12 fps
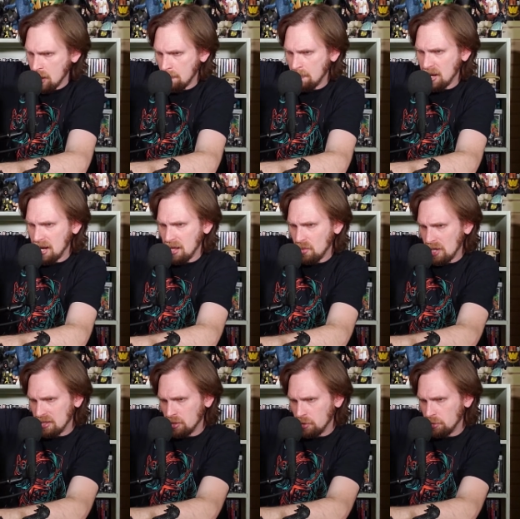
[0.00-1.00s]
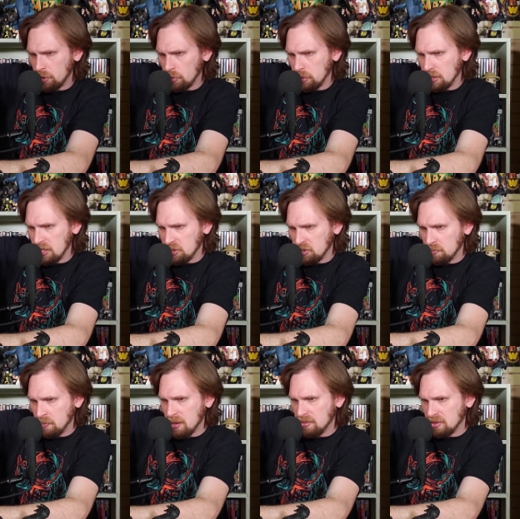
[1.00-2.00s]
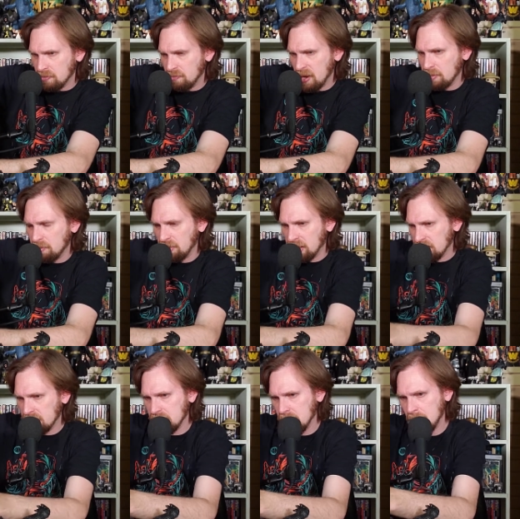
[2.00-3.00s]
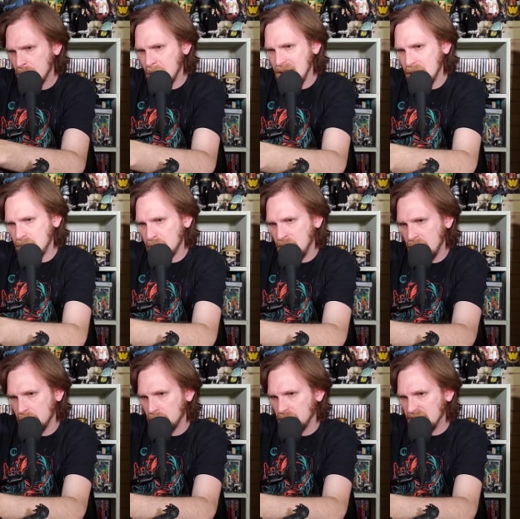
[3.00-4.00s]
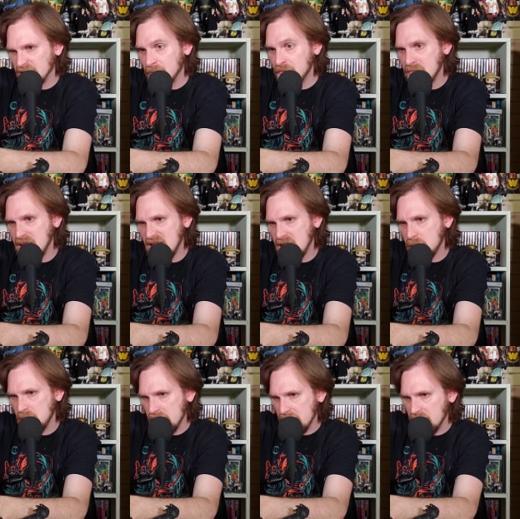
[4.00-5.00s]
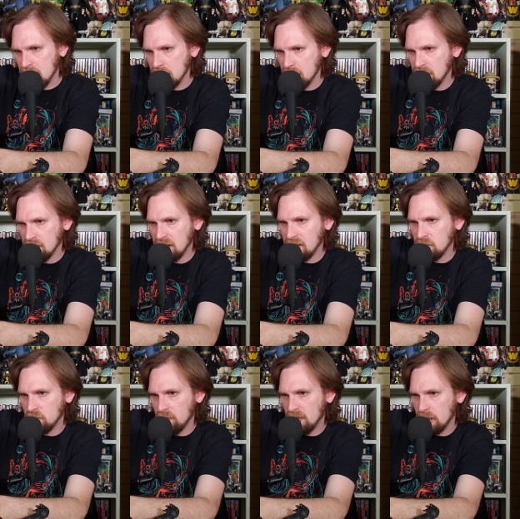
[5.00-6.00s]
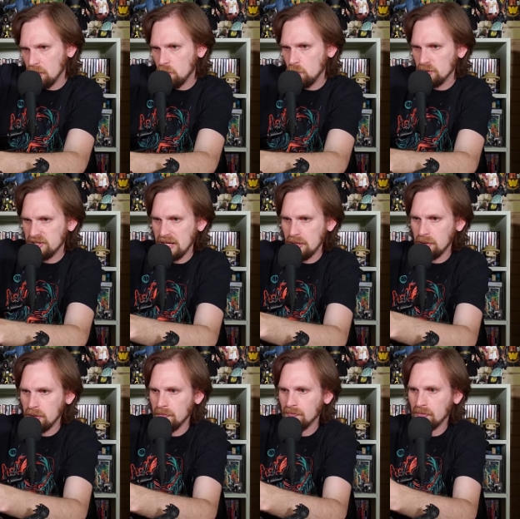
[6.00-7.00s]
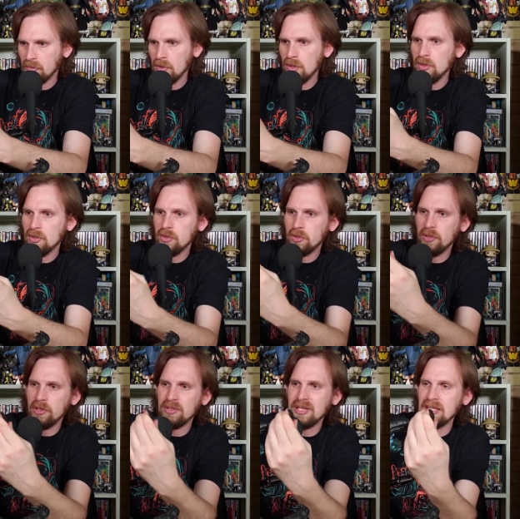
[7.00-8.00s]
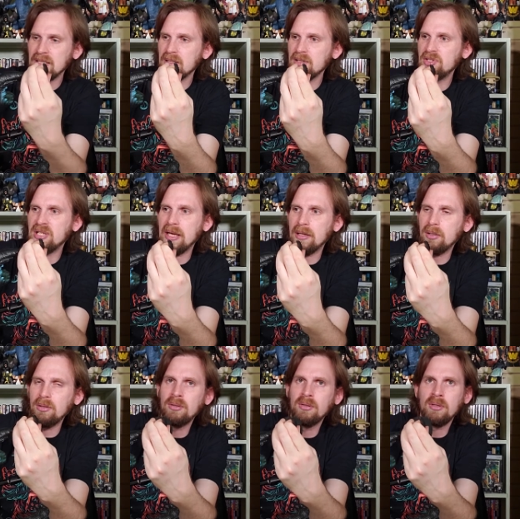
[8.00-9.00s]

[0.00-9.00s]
But otherwise, don't do your dishes. Maybe some paper plates. Maybe paper plates. Maybe they just don't make a cool sound. So here's Godzilla's tail.